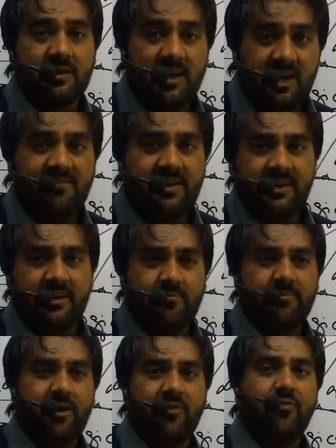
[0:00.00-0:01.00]
even
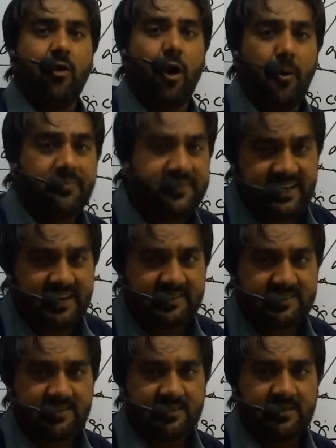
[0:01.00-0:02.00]
number of
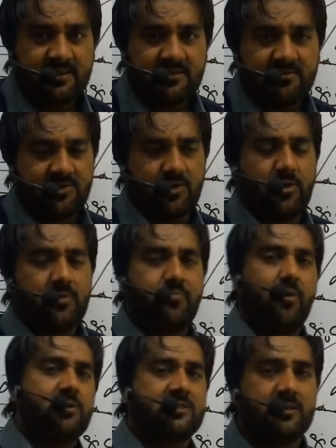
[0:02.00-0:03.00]
objects which are not
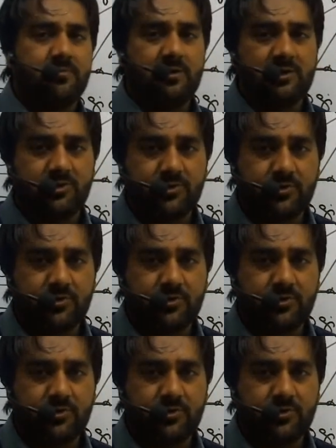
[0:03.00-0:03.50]
possible to